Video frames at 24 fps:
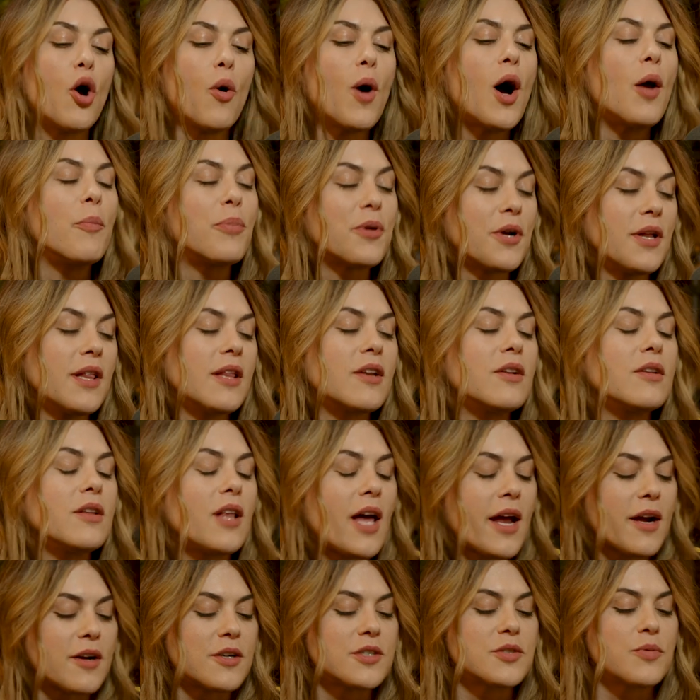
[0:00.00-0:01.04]
no, no, on Pretty Little
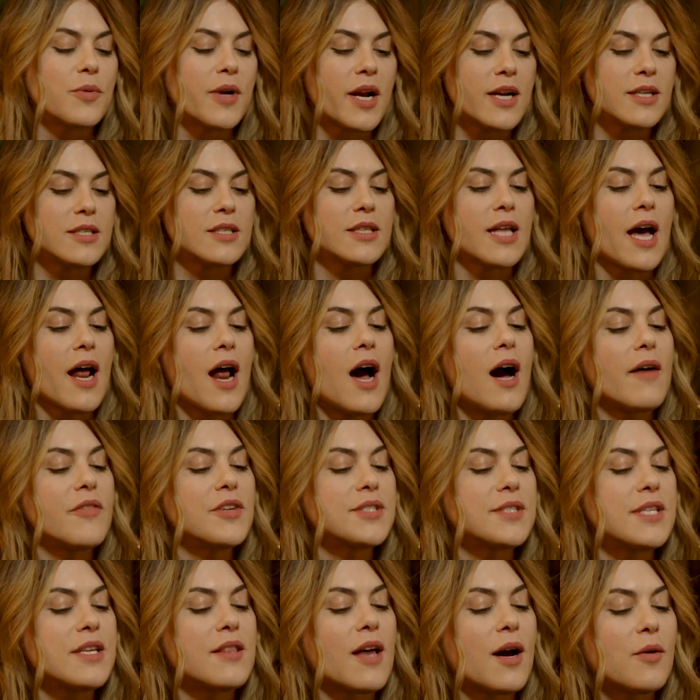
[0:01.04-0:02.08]
Liars yeah, when I did that. A,
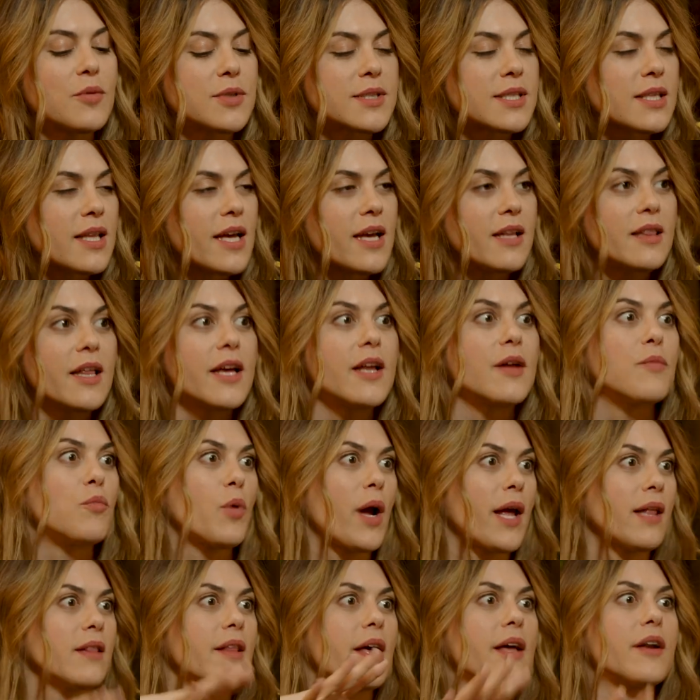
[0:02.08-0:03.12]
obviously, that was late, late,
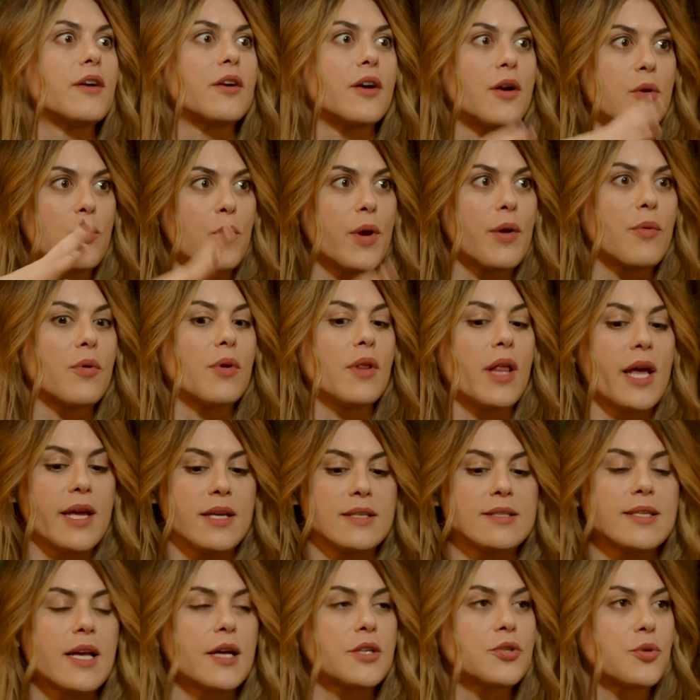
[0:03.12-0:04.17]
way later, right? and we were yeah.
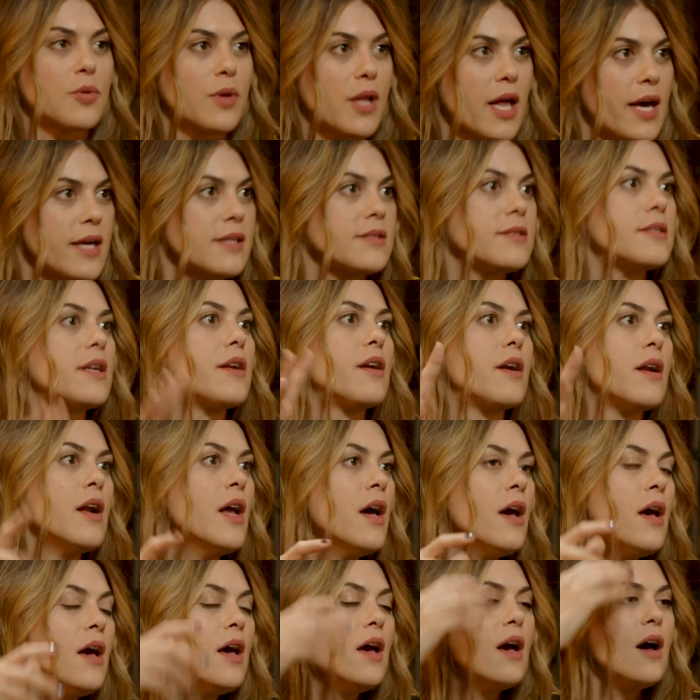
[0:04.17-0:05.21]
like sexualized and
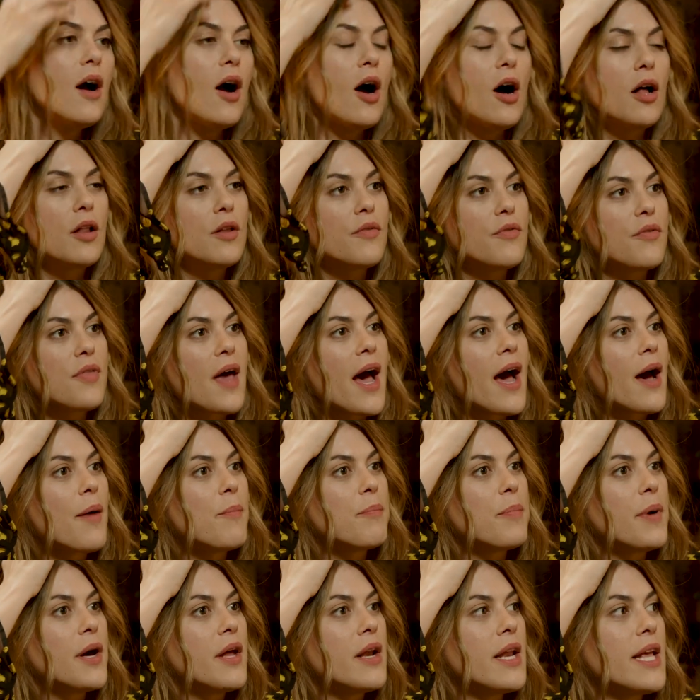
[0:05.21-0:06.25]
yeah. all of
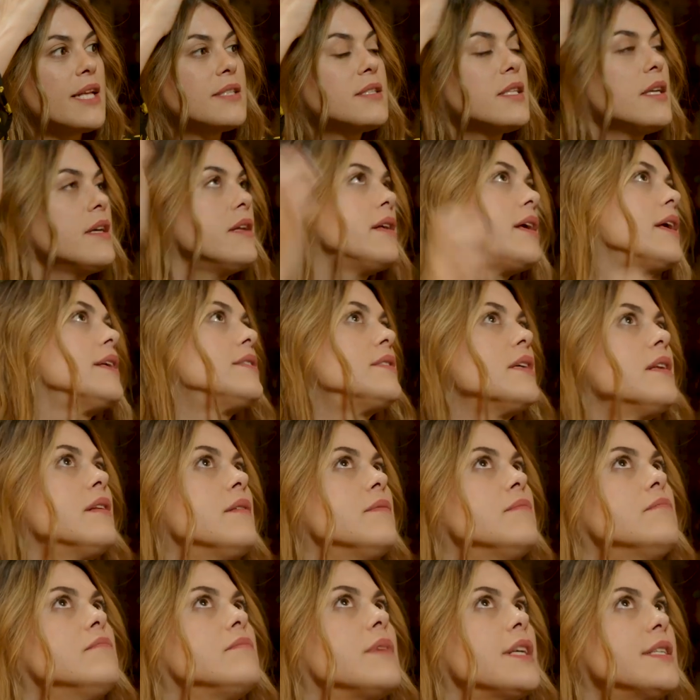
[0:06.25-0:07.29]
that. But it's a, it's
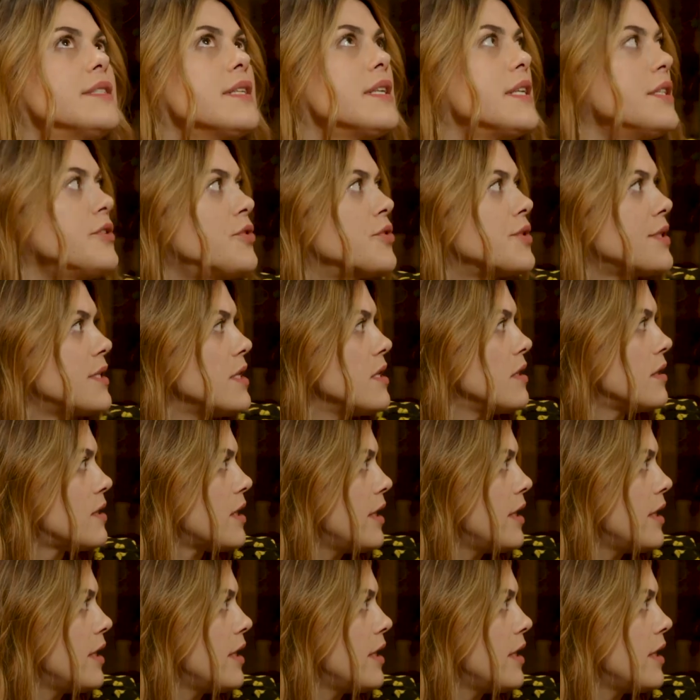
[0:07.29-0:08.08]
an, it's an interesting